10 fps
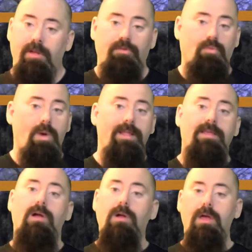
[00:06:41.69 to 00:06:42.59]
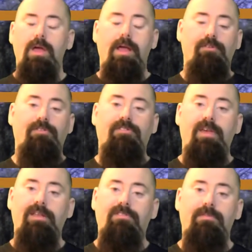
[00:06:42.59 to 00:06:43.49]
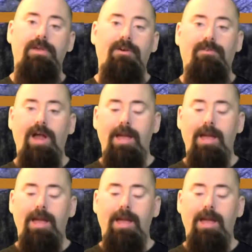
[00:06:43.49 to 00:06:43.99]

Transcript: it's right there and just send it to me over